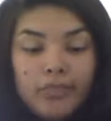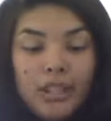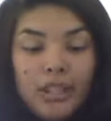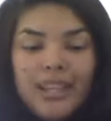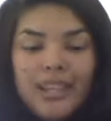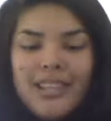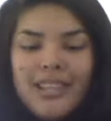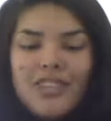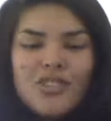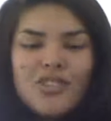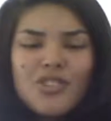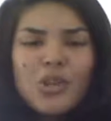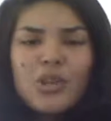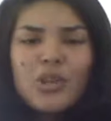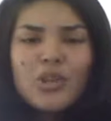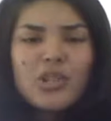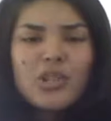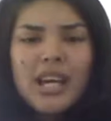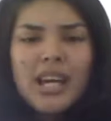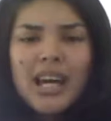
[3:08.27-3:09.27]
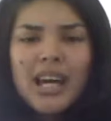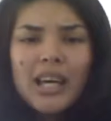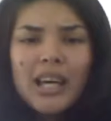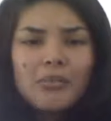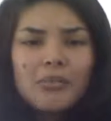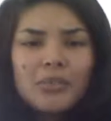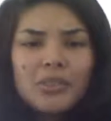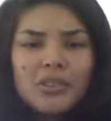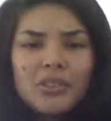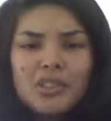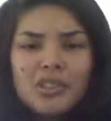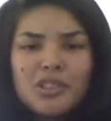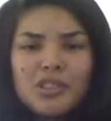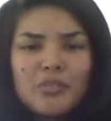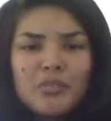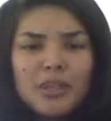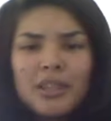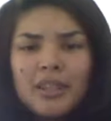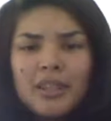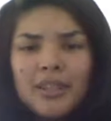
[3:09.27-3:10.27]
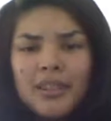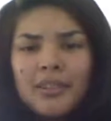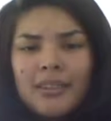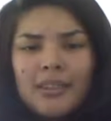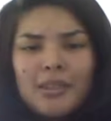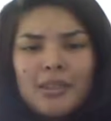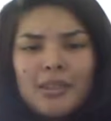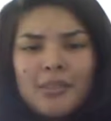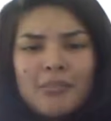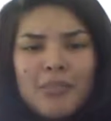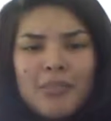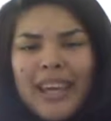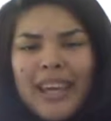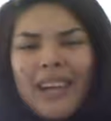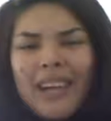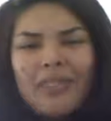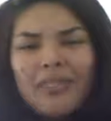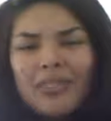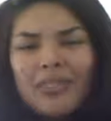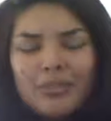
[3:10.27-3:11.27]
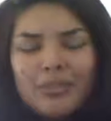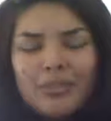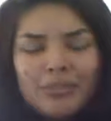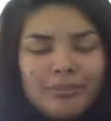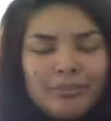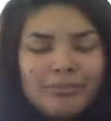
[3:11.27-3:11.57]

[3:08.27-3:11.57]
enjoy your time. Just be helpful.